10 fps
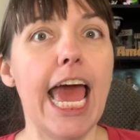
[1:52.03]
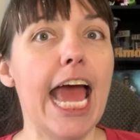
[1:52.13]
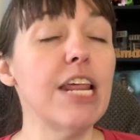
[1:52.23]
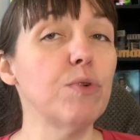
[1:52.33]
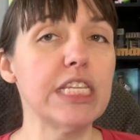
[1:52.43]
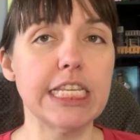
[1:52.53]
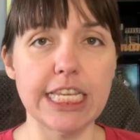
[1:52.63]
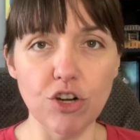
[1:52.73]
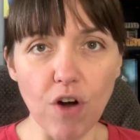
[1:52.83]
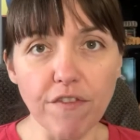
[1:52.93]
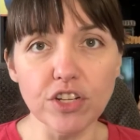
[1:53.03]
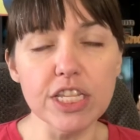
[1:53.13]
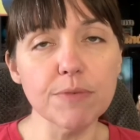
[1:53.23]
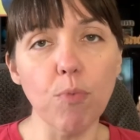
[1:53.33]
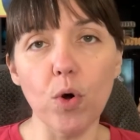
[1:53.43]
and he wants to send her off to
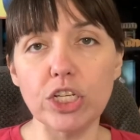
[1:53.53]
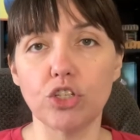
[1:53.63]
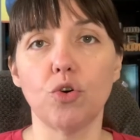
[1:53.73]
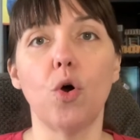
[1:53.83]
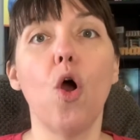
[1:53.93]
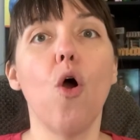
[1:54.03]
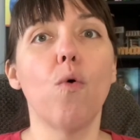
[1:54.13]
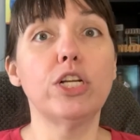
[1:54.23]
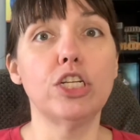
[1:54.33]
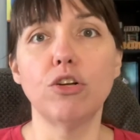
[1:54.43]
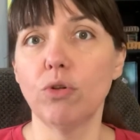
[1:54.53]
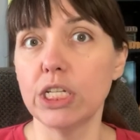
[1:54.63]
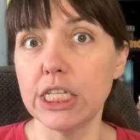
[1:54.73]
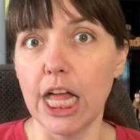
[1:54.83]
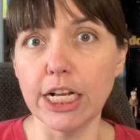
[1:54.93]
this boarding school, which
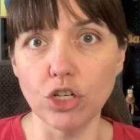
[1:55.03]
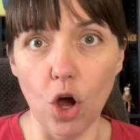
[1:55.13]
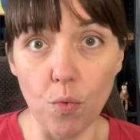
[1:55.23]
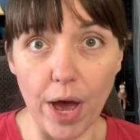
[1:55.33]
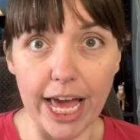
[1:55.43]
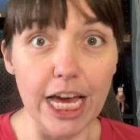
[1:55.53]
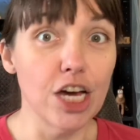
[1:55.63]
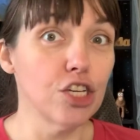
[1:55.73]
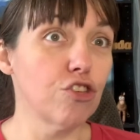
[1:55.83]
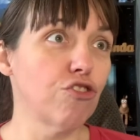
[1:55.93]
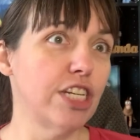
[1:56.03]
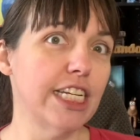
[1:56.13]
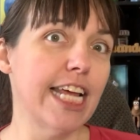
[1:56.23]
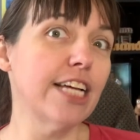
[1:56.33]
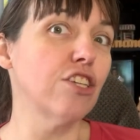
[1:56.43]
Enola's like, no way. So
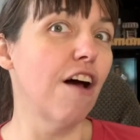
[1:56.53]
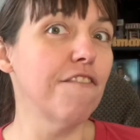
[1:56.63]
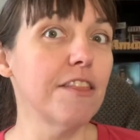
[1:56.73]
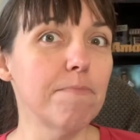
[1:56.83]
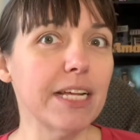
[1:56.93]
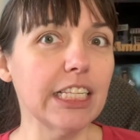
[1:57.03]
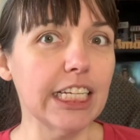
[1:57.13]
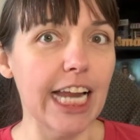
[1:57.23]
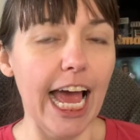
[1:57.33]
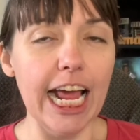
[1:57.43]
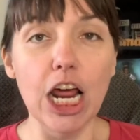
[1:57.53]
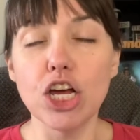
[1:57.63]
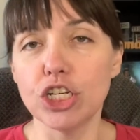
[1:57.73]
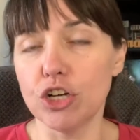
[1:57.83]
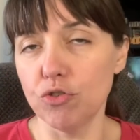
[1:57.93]
she takes off in the middle of the night
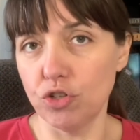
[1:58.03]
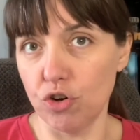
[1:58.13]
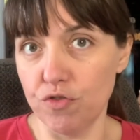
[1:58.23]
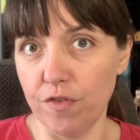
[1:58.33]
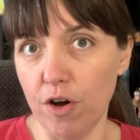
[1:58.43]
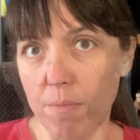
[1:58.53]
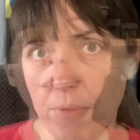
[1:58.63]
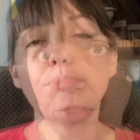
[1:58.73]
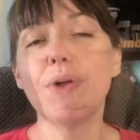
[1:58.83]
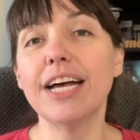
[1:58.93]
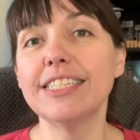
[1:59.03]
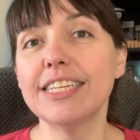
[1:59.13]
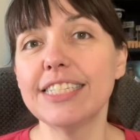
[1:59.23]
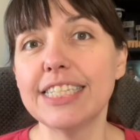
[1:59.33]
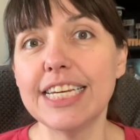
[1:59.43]
to go search for her mother. In the
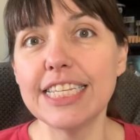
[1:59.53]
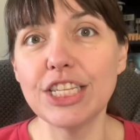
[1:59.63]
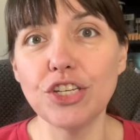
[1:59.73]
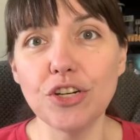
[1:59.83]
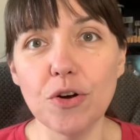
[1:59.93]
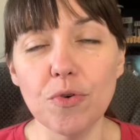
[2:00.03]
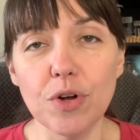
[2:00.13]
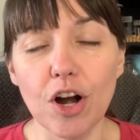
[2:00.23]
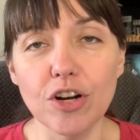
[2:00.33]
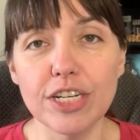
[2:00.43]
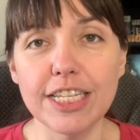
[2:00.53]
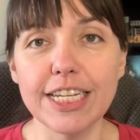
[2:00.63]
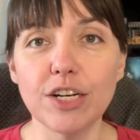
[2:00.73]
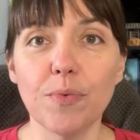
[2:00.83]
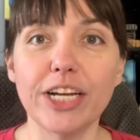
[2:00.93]
process of this, you know, her
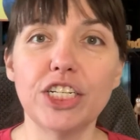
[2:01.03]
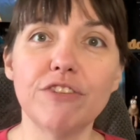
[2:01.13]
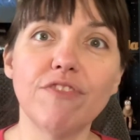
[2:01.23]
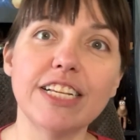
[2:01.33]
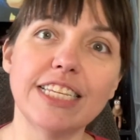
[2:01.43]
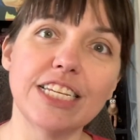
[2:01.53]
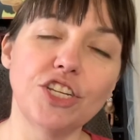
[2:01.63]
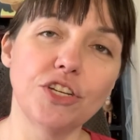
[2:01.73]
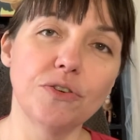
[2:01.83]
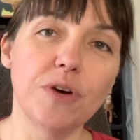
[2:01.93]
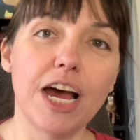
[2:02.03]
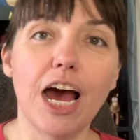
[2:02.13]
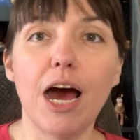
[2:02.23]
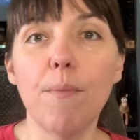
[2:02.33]
sneaking away, she runs into a